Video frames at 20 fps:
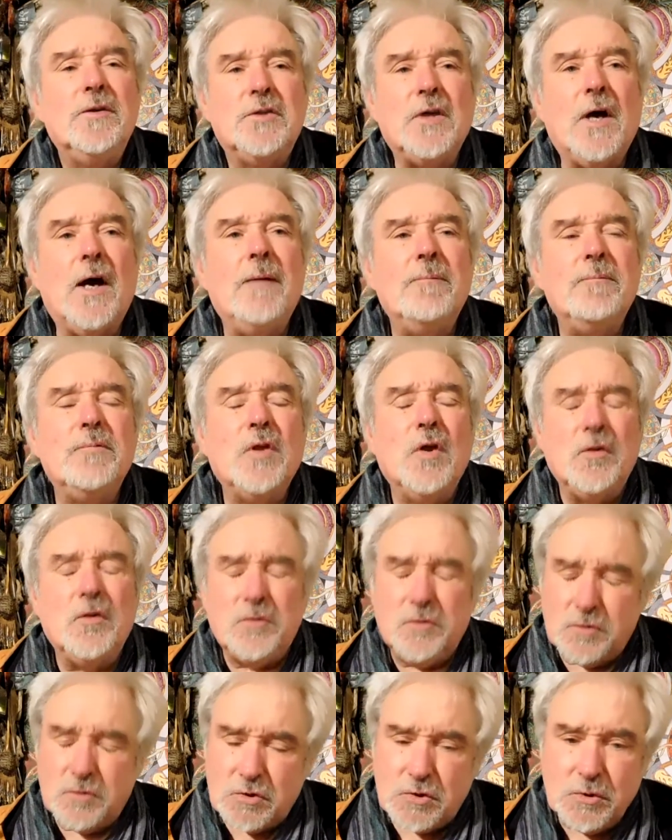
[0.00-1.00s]

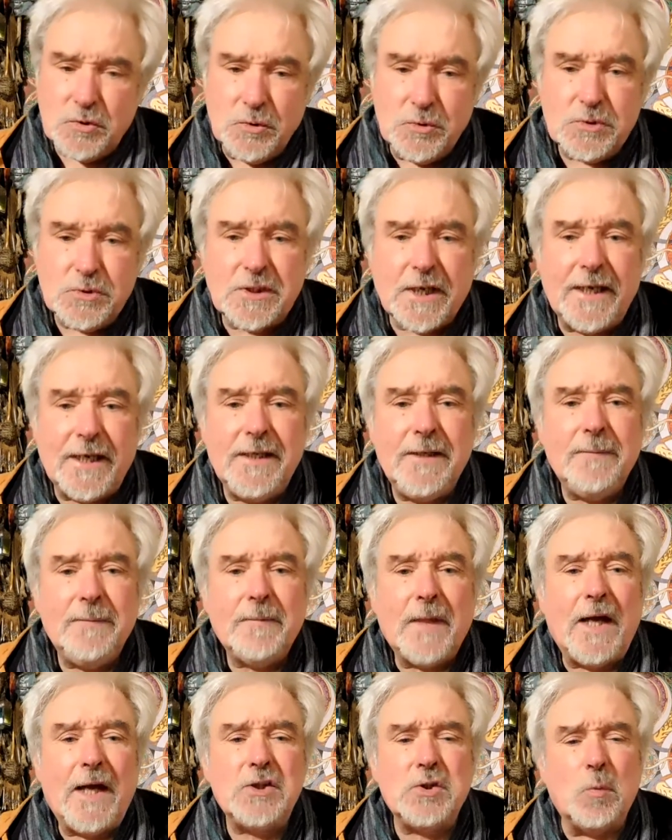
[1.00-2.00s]
to say,
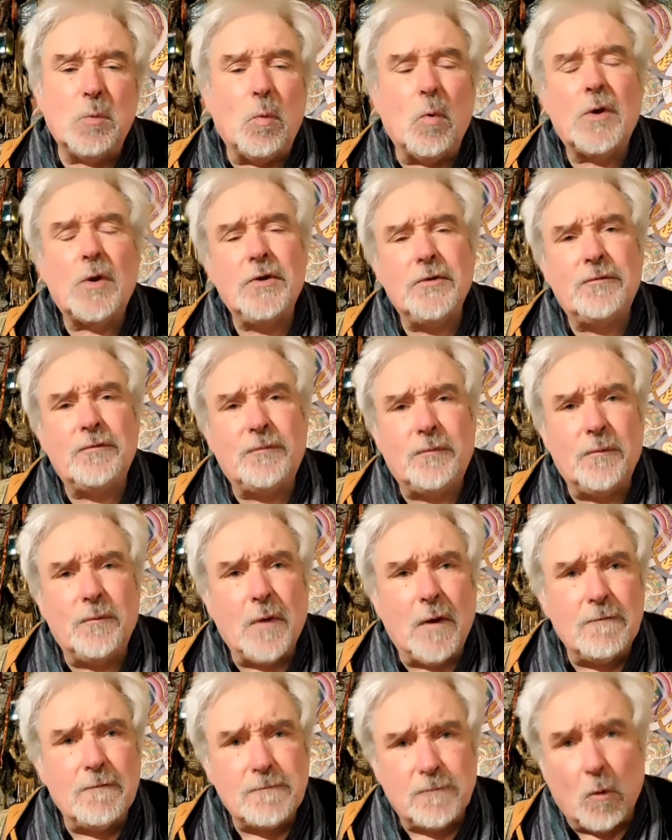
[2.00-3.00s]
as you're walking
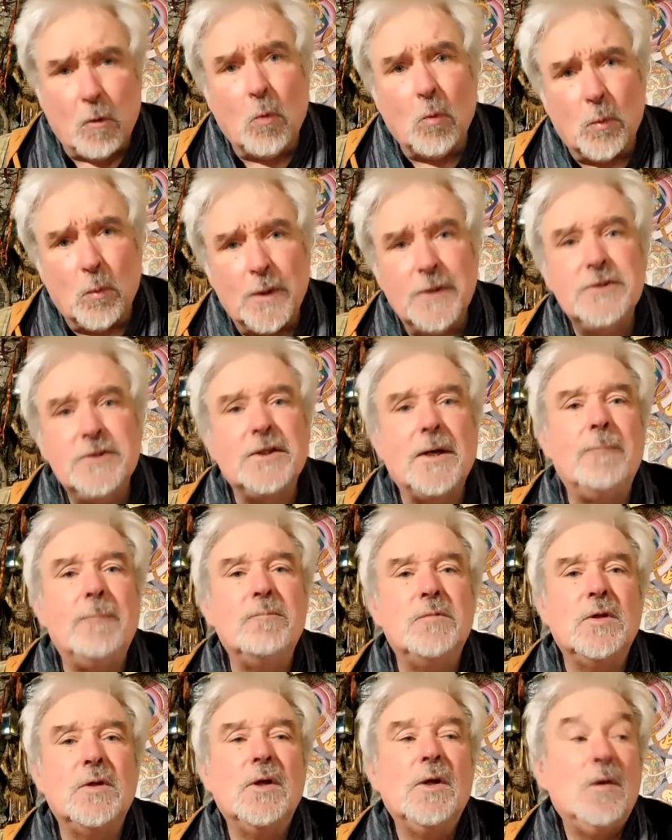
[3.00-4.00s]
forward
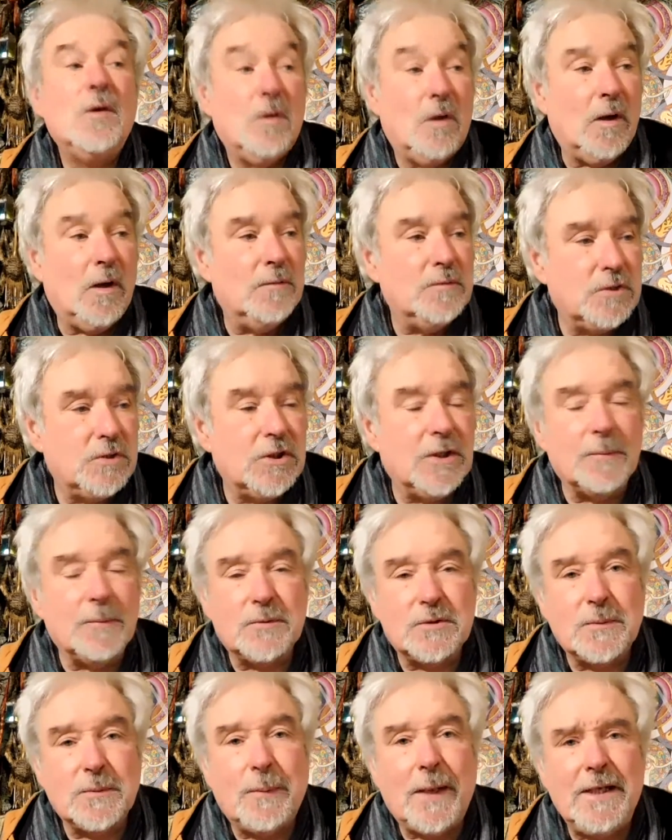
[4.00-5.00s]
to the
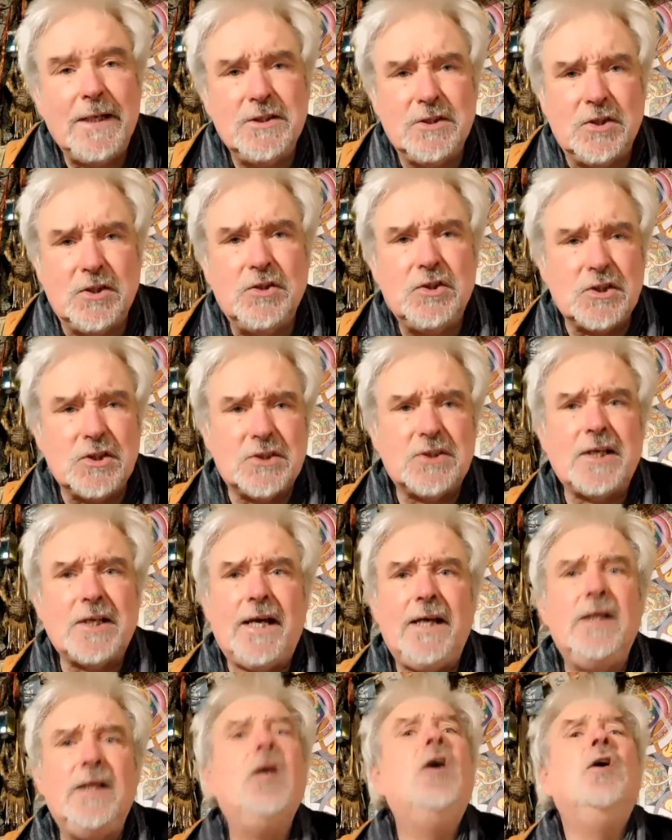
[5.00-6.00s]
painting, just
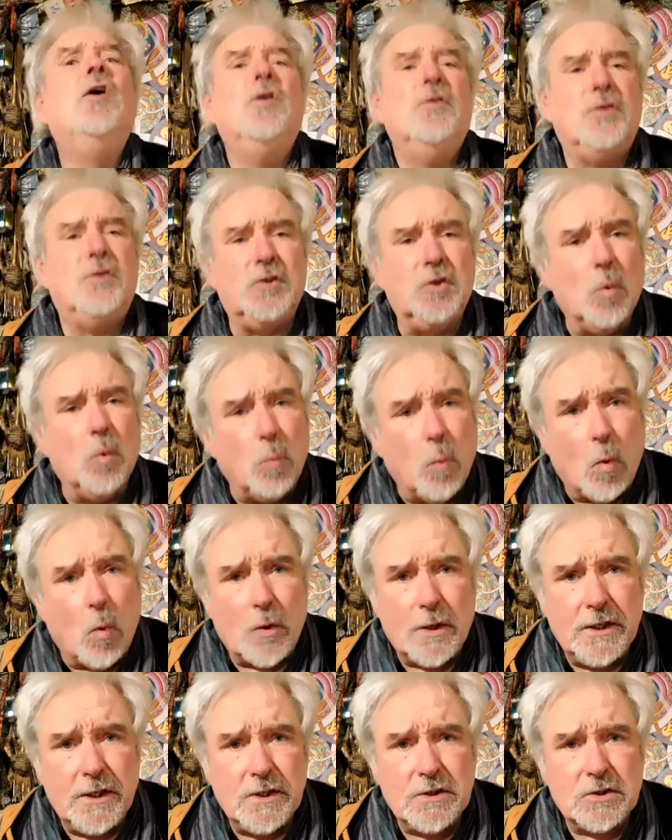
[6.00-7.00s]
say that you're
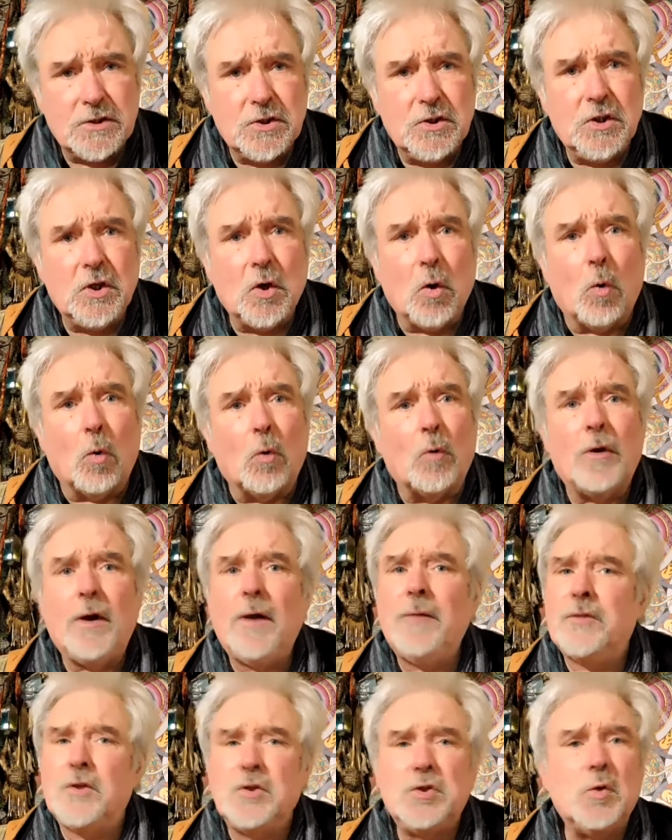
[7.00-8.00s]
walking into the
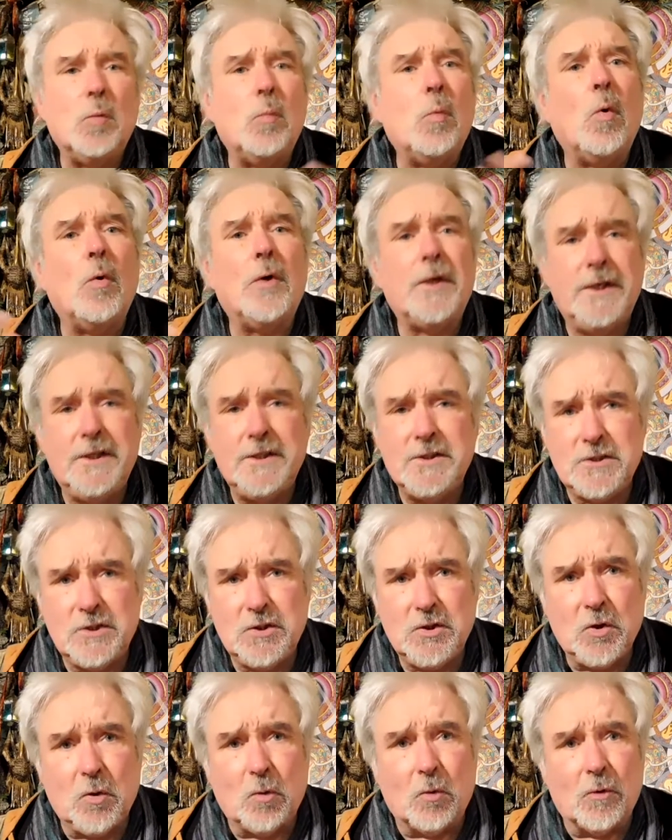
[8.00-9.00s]
aura,
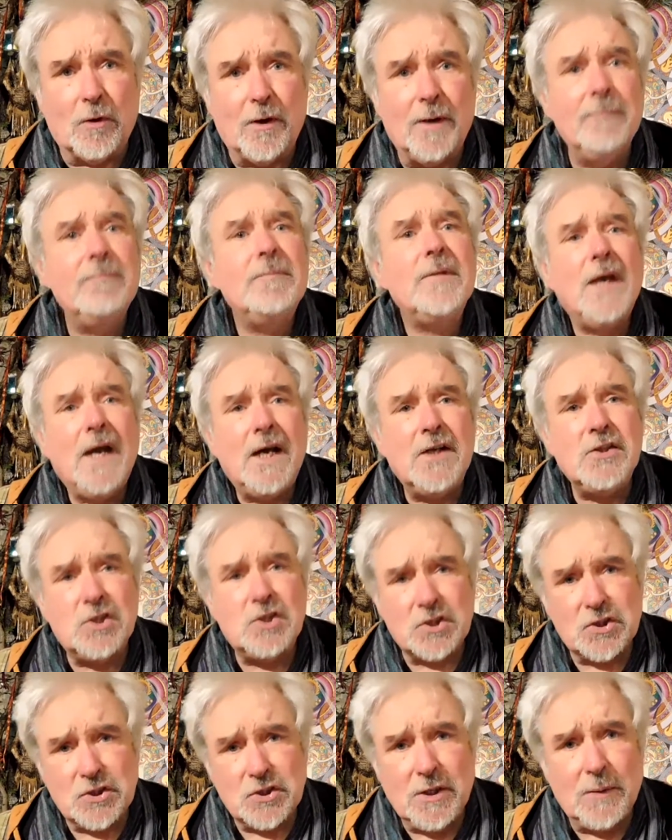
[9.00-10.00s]
and
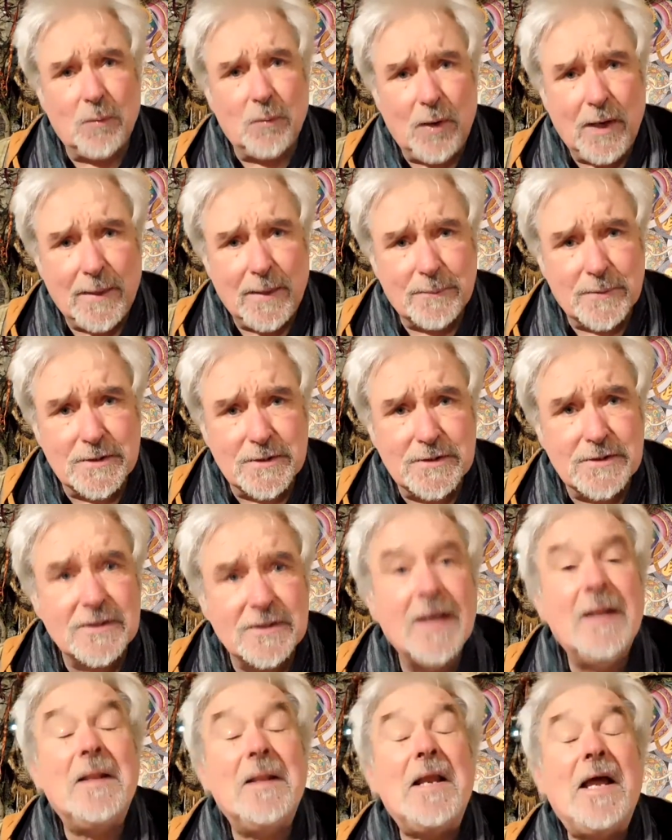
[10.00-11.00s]
just see what happens.
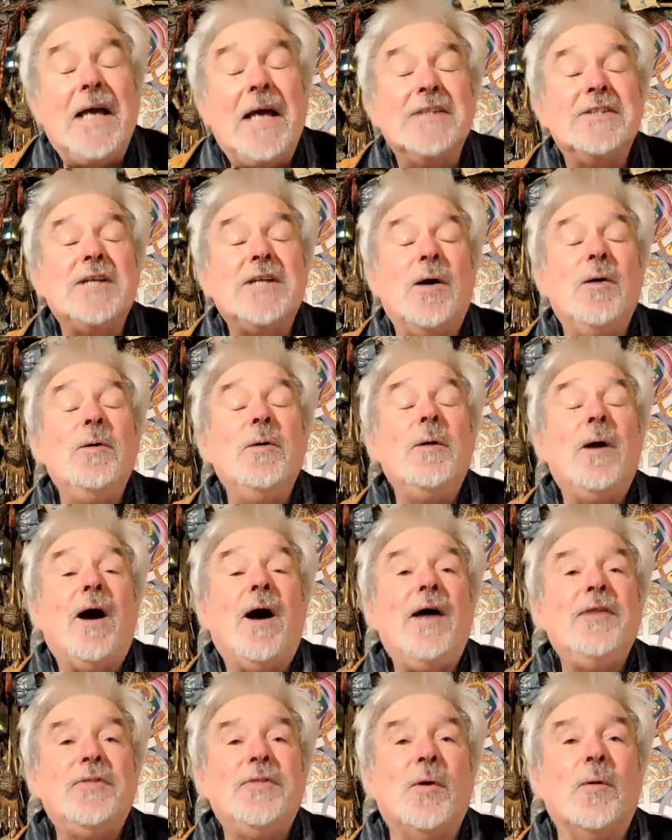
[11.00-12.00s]
And so
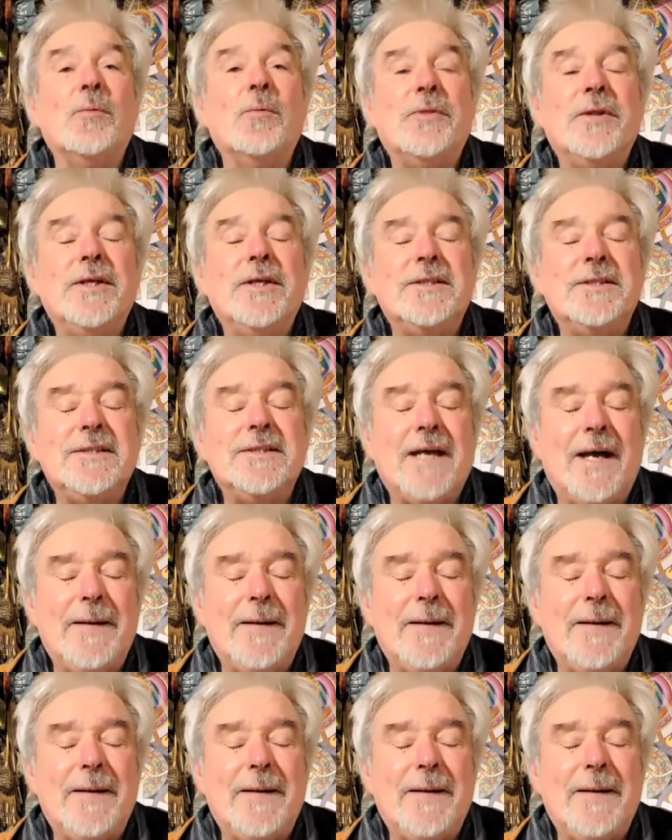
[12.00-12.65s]
I thought that